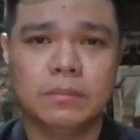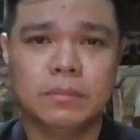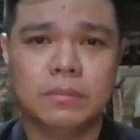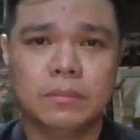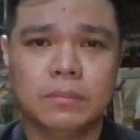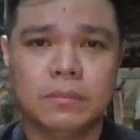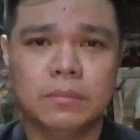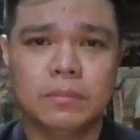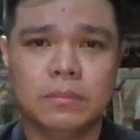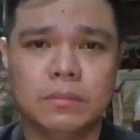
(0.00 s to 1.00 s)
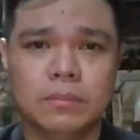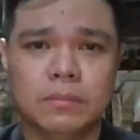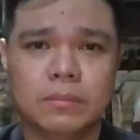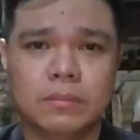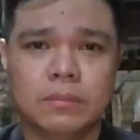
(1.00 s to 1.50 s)

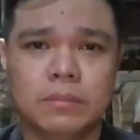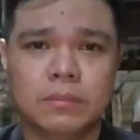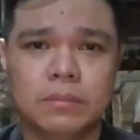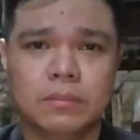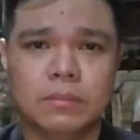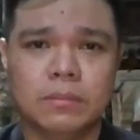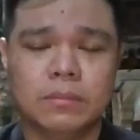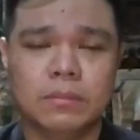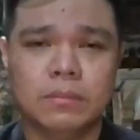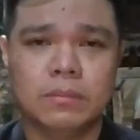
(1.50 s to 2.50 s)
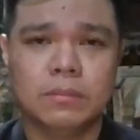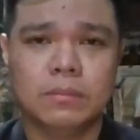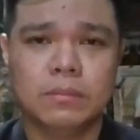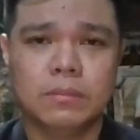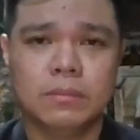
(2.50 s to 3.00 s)

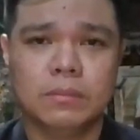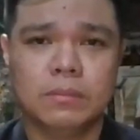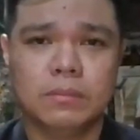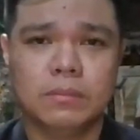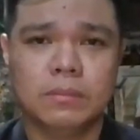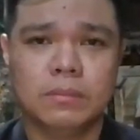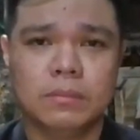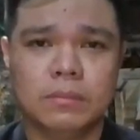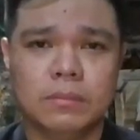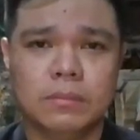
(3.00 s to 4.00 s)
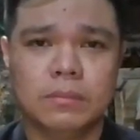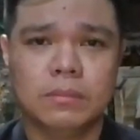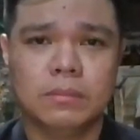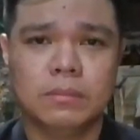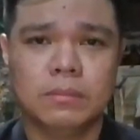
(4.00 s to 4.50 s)

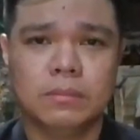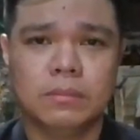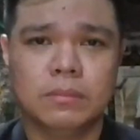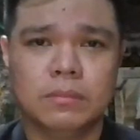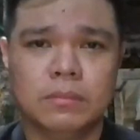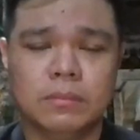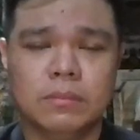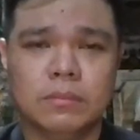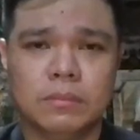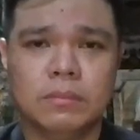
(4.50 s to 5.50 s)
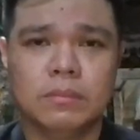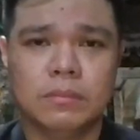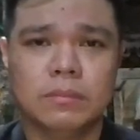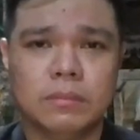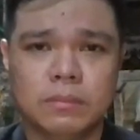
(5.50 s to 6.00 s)

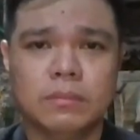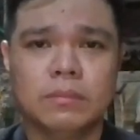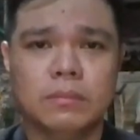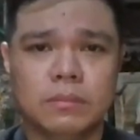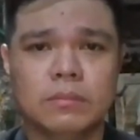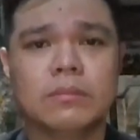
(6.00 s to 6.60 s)
(not speaking)